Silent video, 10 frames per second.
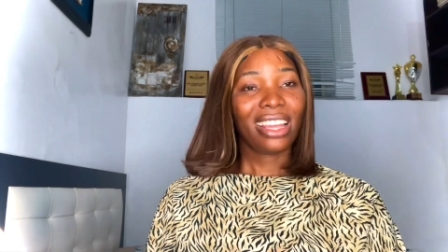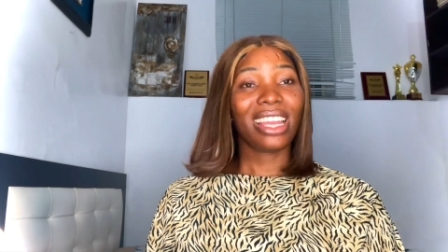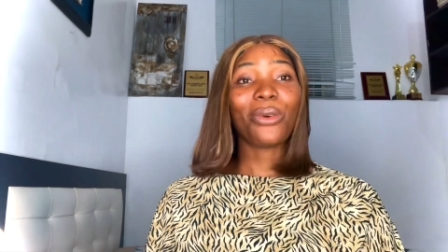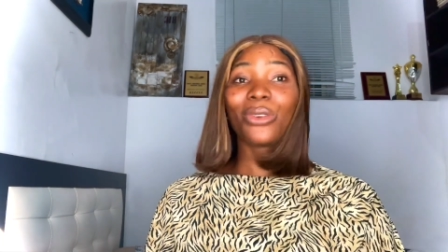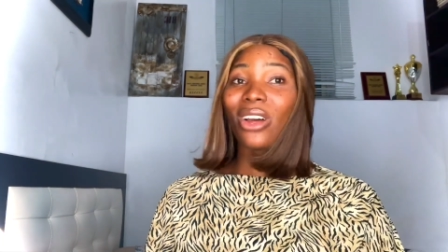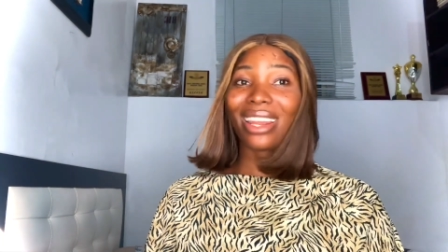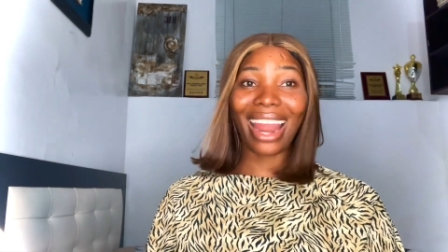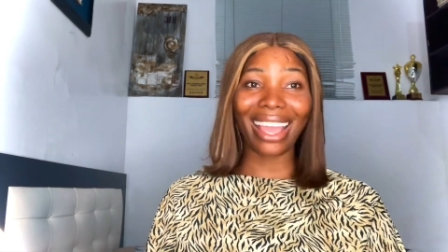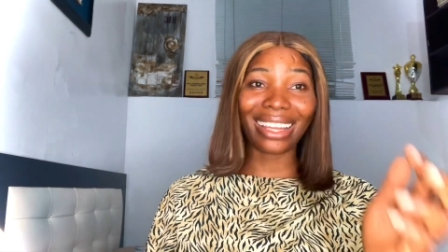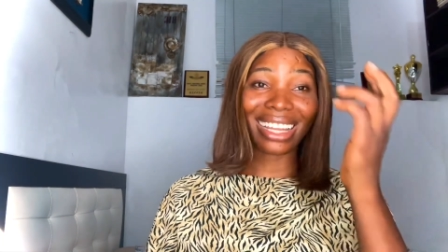they will not
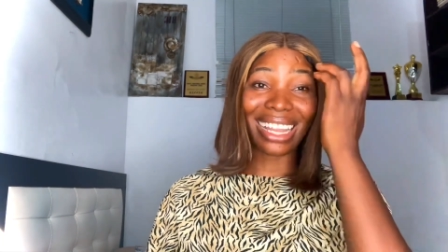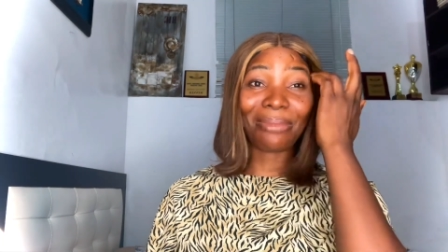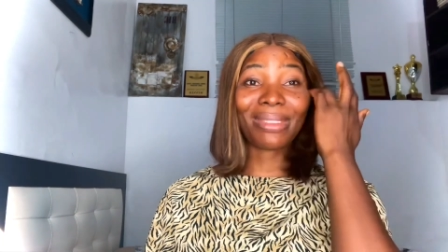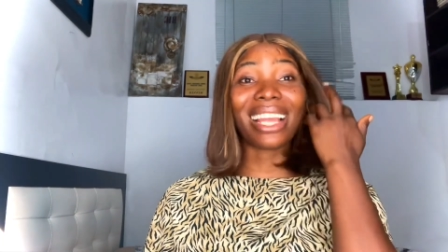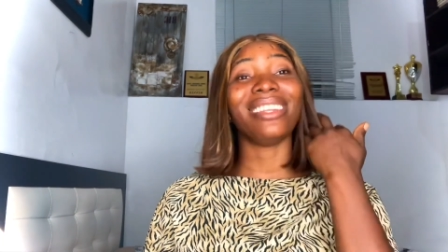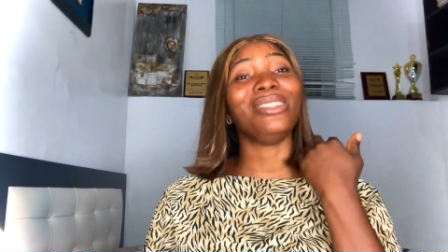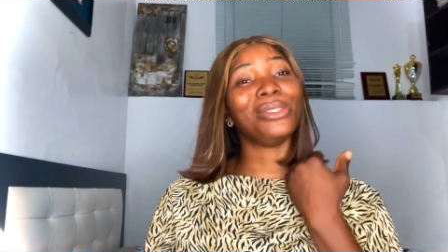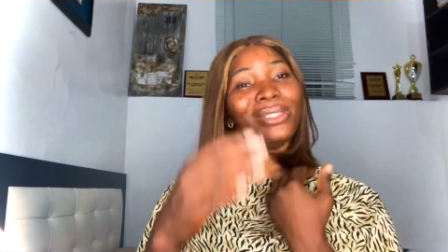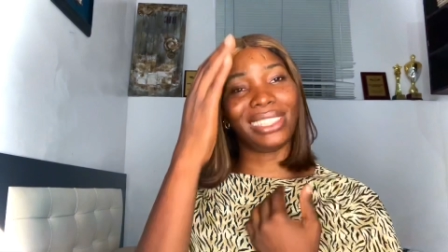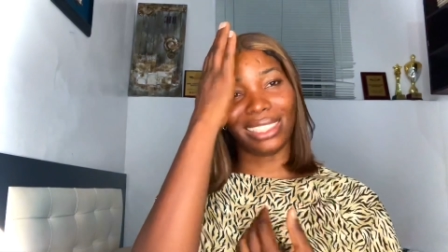like that i'm telling
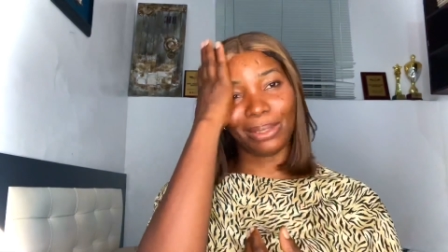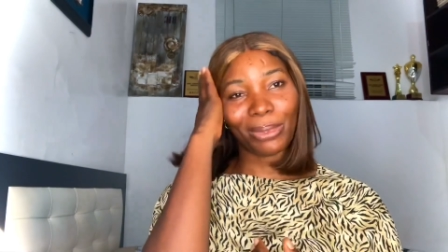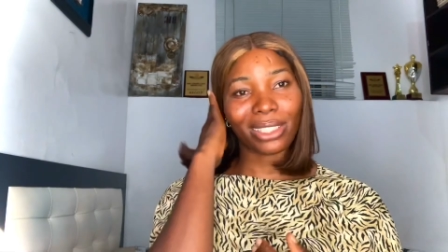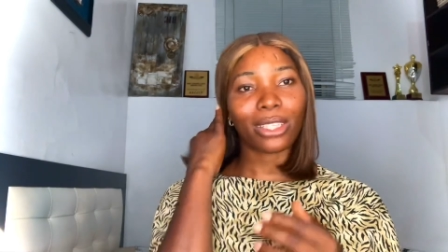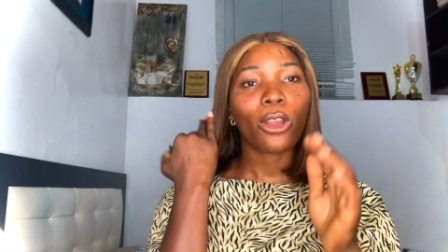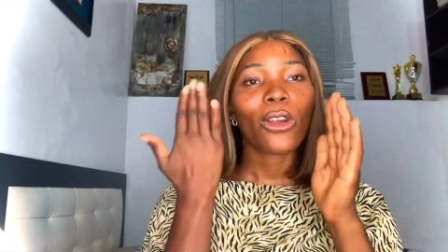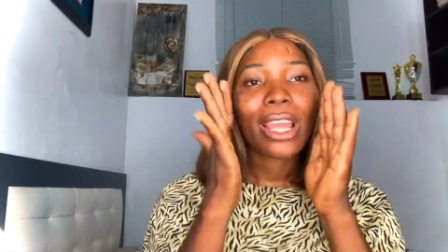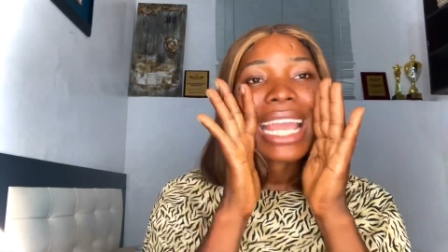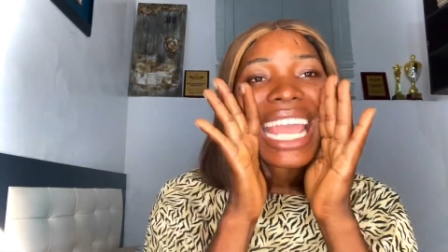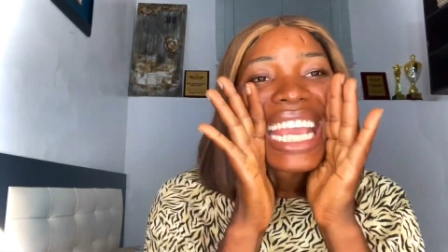you this but
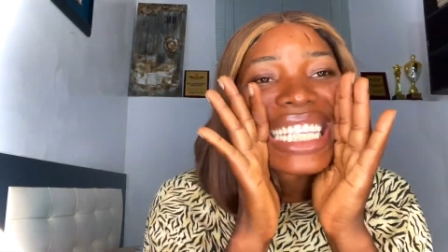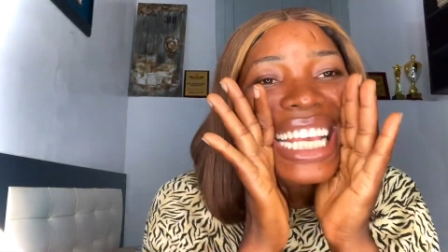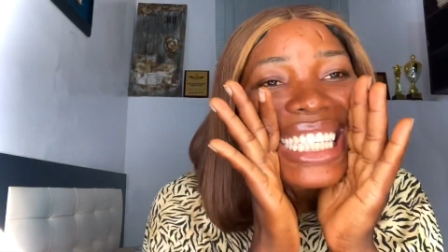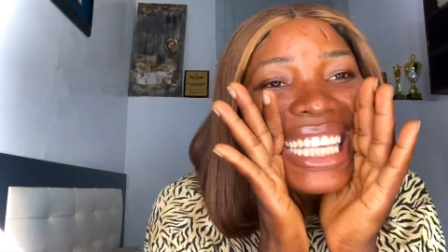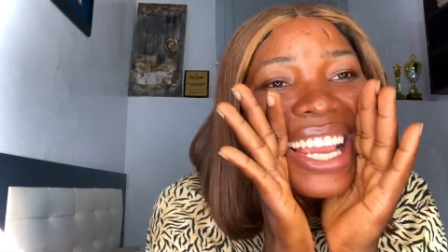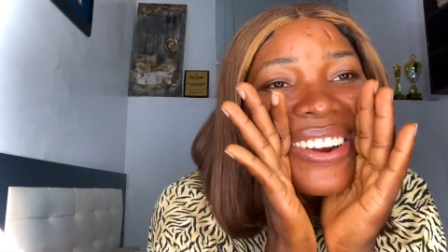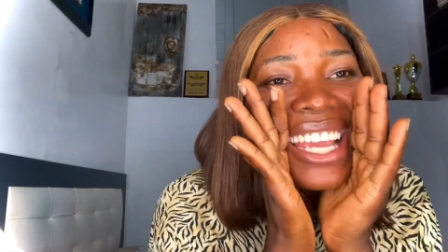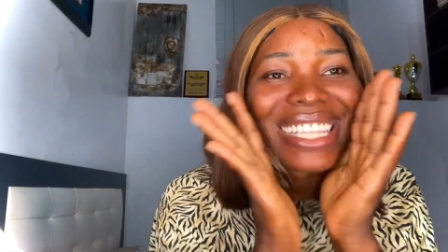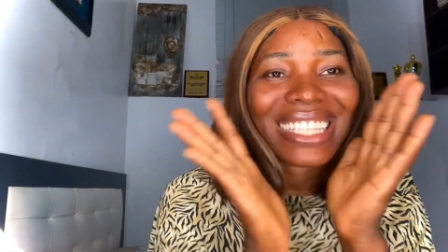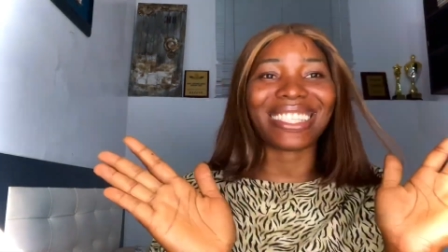it's a secret